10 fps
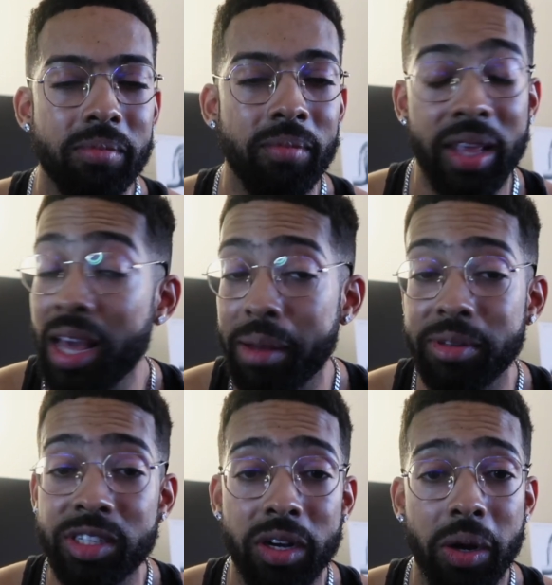Yeah,
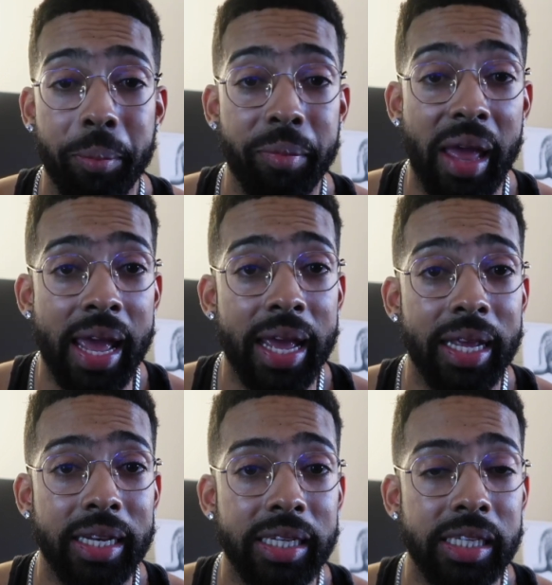so,
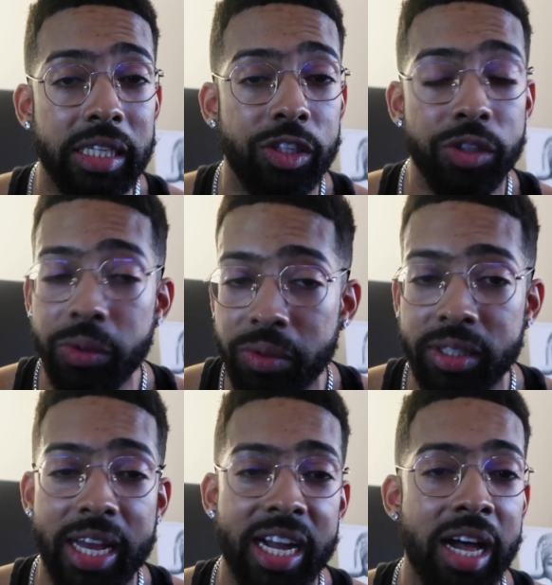and due to
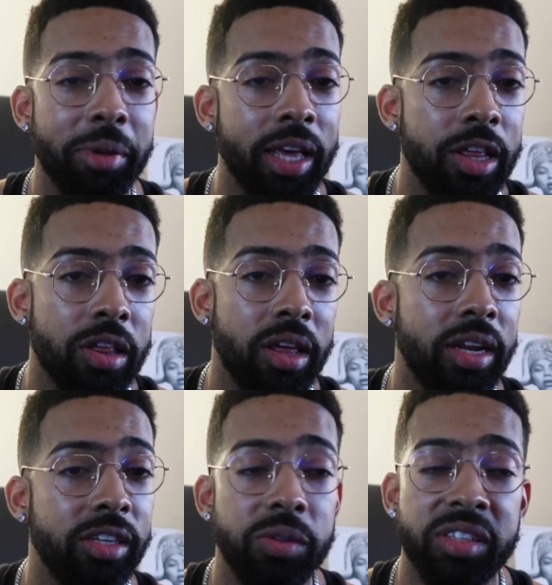that complication
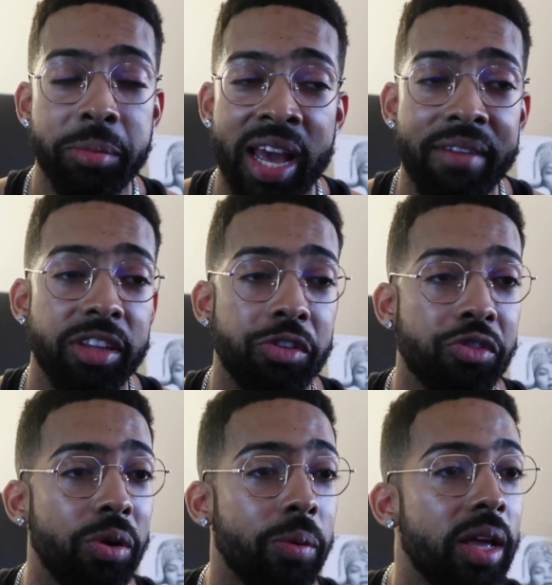and due to me having the
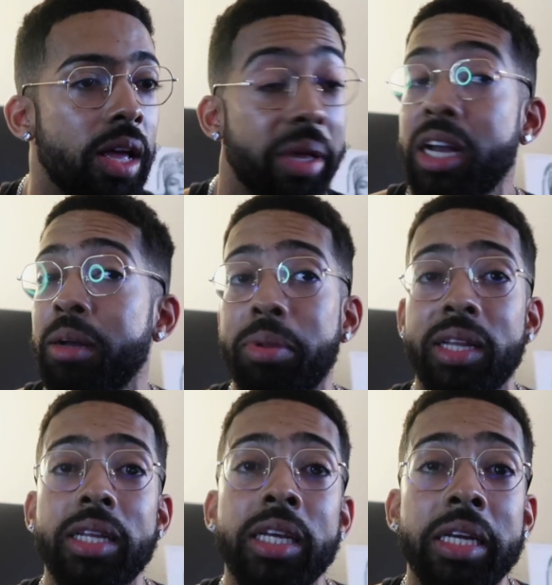stroke, it
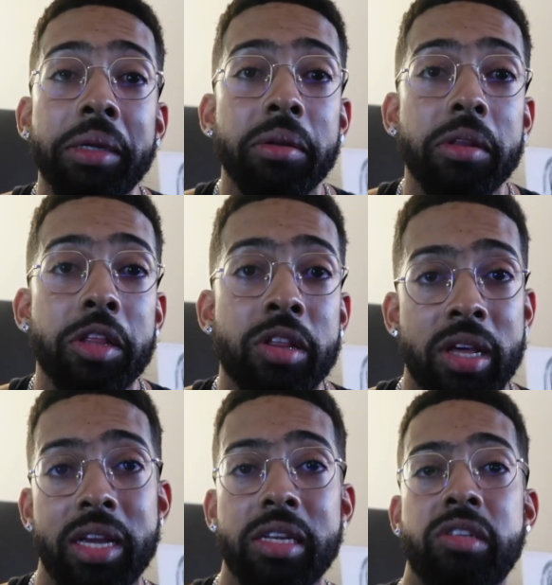completely
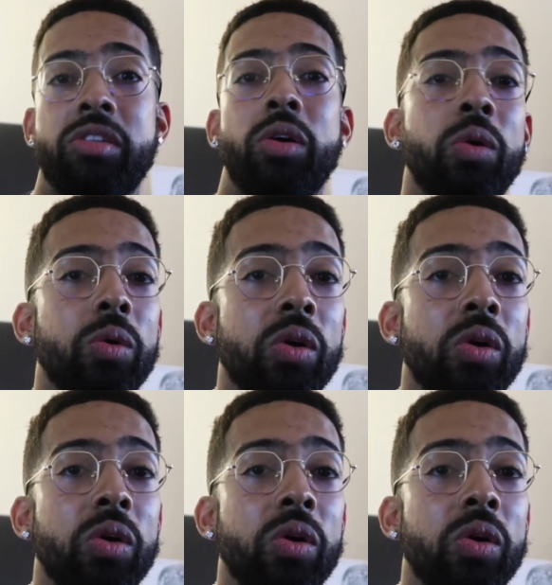changed the whole